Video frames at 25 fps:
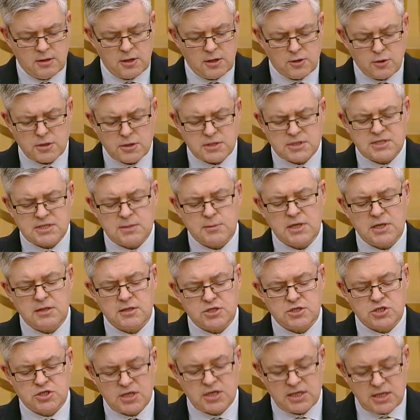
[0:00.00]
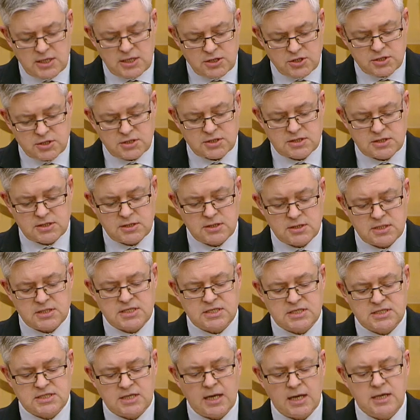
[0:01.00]
In order to make the changes
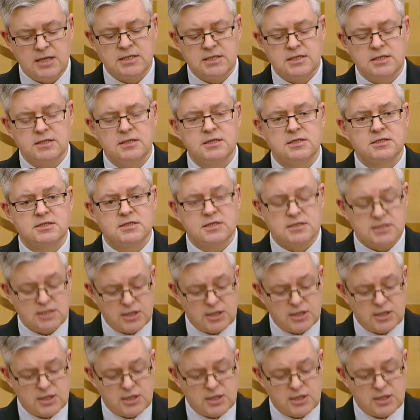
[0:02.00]
that society needs,